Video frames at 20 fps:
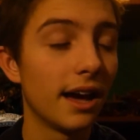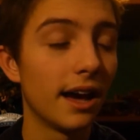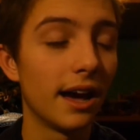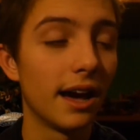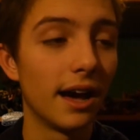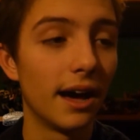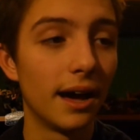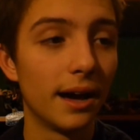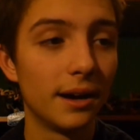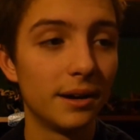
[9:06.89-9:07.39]

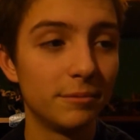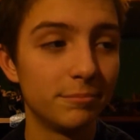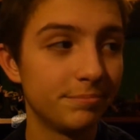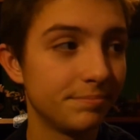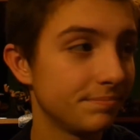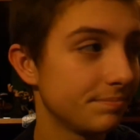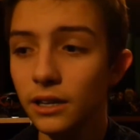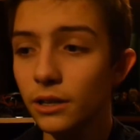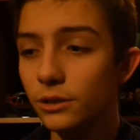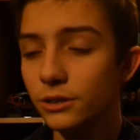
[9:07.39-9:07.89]
So
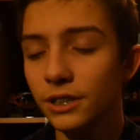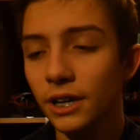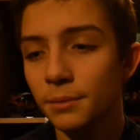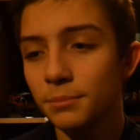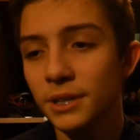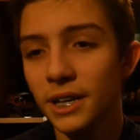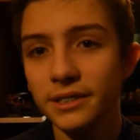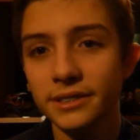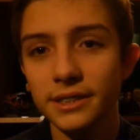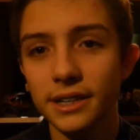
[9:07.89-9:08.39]
yeah, I'm
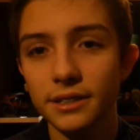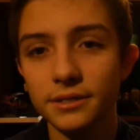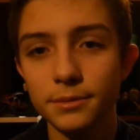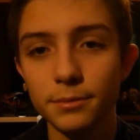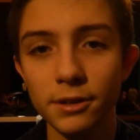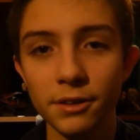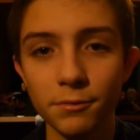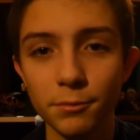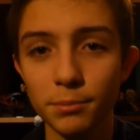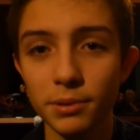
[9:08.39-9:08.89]
testing out
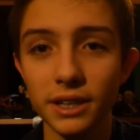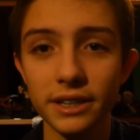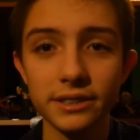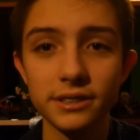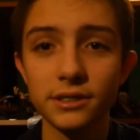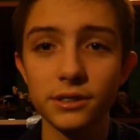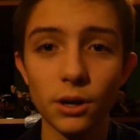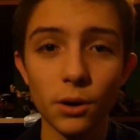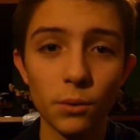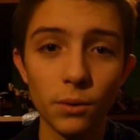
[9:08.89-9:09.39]
some different
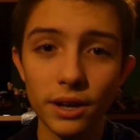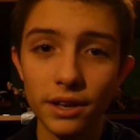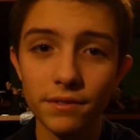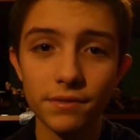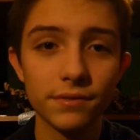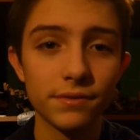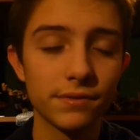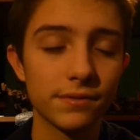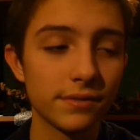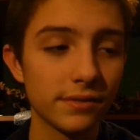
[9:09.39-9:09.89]
places, so
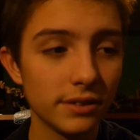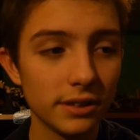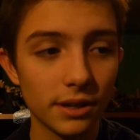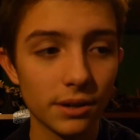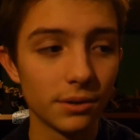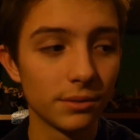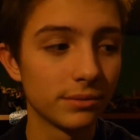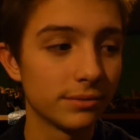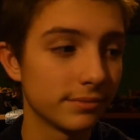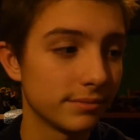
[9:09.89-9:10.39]
if
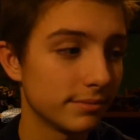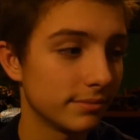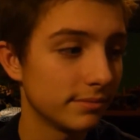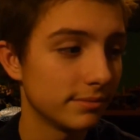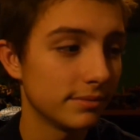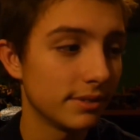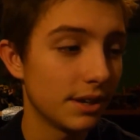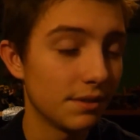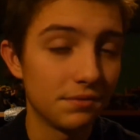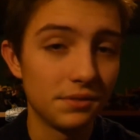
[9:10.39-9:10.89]

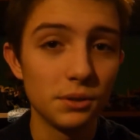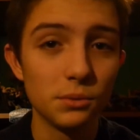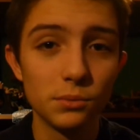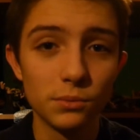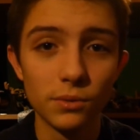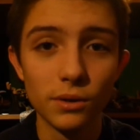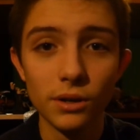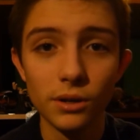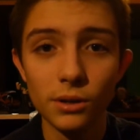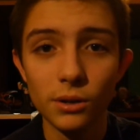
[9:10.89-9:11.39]

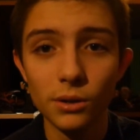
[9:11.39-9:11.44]
you